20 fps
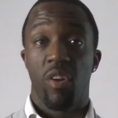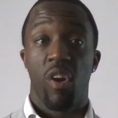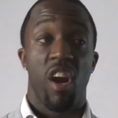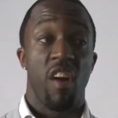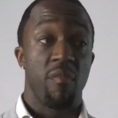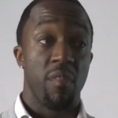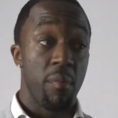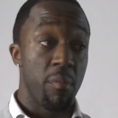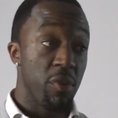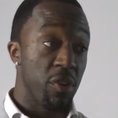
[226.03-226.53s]
I
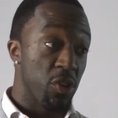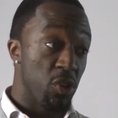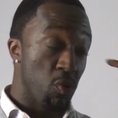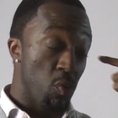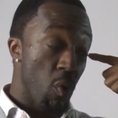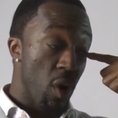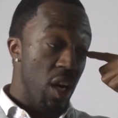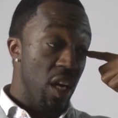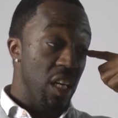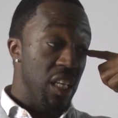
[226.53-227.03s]
remember
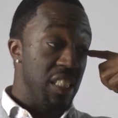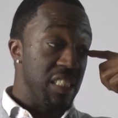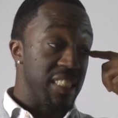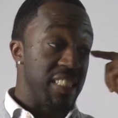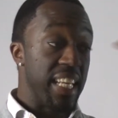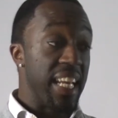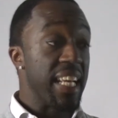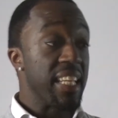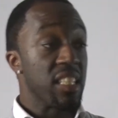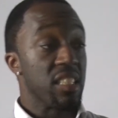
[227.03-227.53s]
you
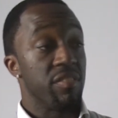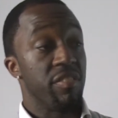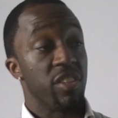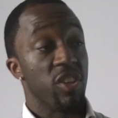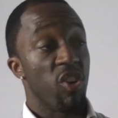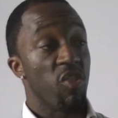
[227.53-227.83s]
seeing this video,